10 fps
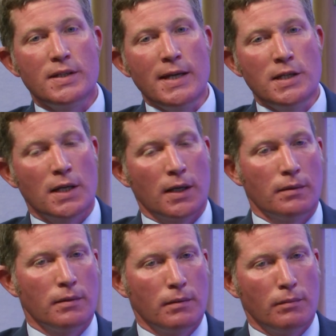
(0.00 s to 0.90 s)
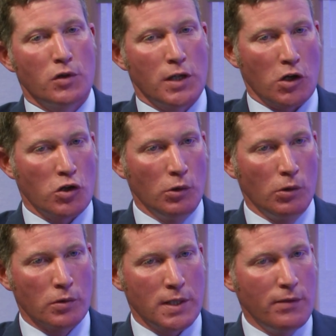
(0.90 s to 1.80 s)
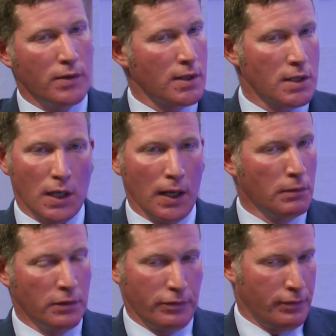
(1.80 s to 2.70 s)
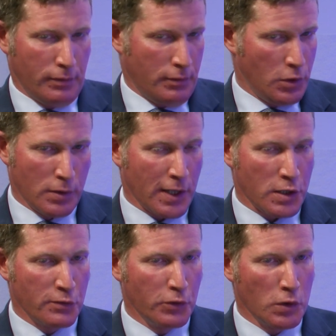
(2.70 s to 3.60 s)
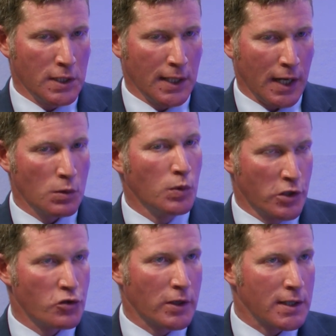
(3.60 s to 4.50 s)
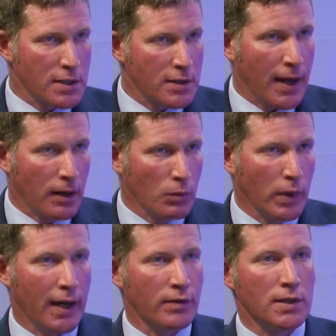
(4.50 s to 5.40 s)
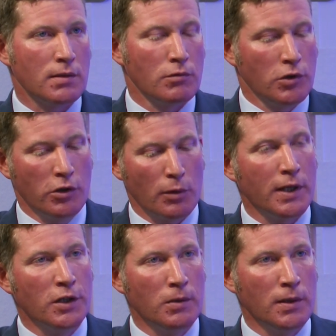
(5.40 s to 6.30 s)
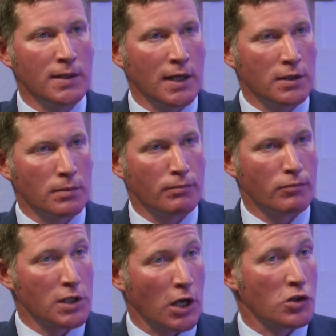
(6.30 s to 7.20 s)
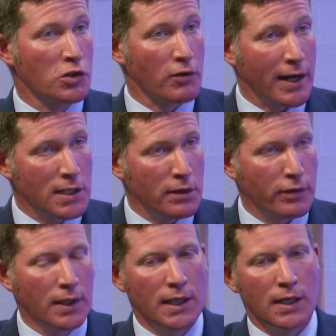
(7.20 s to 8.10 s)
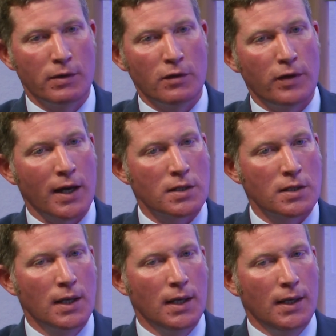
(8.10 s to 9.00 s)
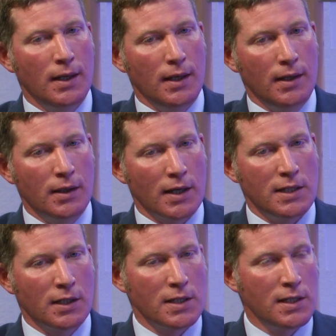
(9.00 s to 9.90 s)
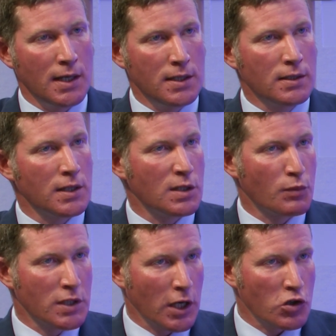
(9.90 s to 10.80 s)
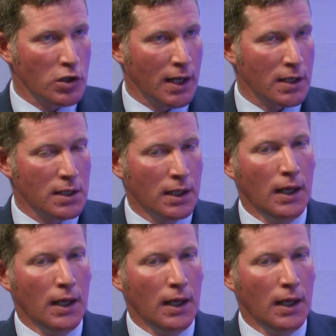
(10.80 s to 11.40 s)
data protection laws, even at the time of the 2014 Act, were strict then. We had the European Union Data Protection Directive, given effect in 1998 in the Data Protection Act.